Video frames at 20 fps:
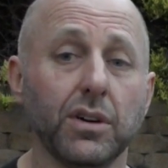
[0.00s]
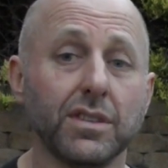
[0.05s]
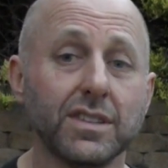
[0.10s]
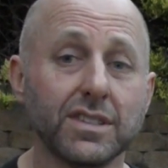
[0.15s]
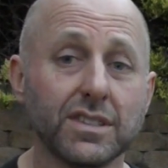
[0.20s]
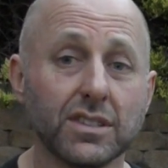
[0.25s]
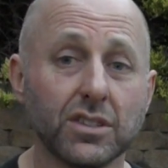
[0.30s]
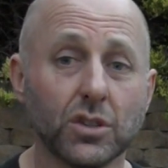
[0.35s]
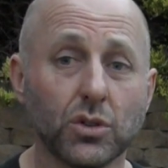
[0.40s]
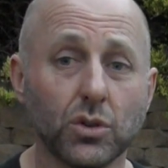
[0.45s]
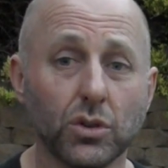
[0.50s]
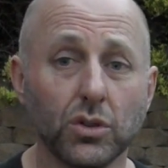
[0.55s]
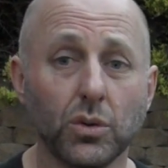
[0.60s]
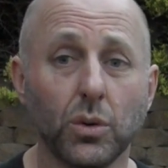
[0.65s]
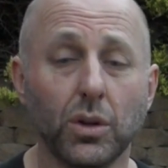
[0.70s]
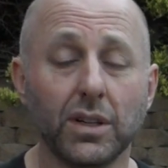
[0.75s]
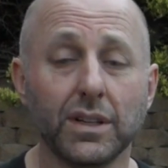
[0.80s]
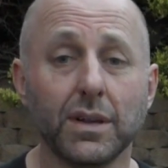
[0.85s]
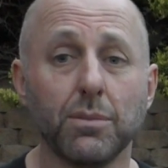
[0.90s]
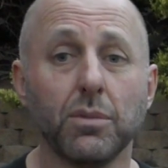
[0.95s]
this is a good
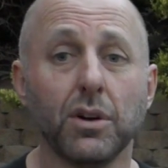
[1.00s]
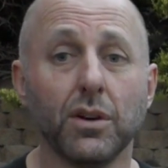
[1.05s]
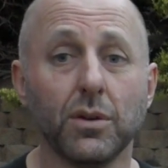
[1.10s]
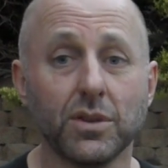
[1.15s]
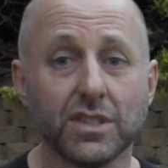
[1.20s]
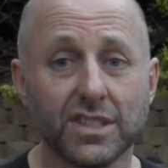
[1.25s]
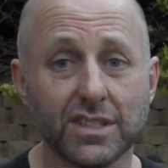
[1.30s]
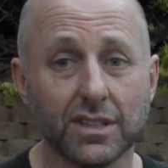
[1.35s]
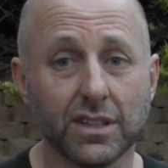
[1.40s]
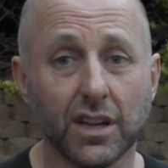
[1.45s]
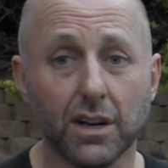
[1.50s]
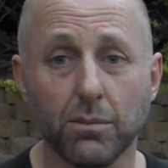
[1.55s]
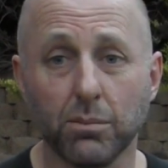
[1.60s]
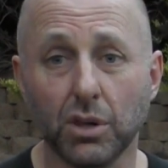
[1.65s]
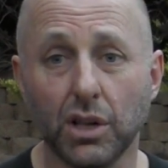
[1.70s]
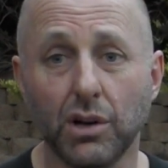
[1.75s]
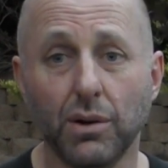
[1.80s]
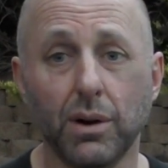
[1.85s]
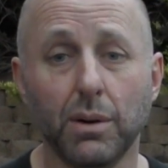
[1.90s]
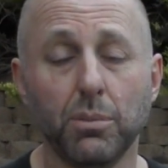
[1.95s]
quality bow which isn't going to
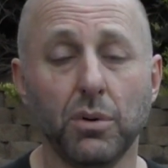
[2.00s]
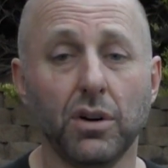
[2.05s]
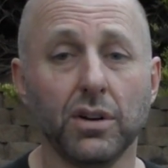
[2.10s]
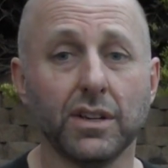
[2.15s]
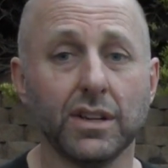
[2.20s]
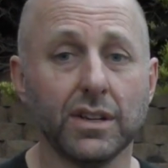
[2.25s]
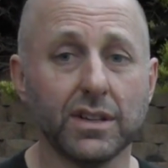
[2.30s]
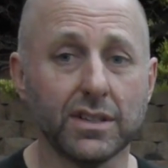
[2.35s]
blow up on you.